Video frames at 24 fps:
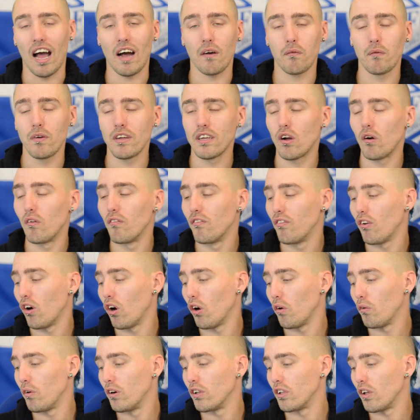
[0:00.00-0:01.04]
As we come
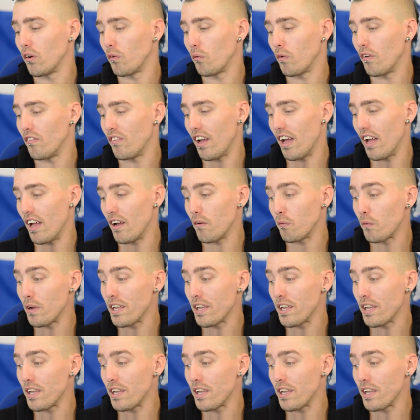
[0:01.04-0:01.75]
forward with it,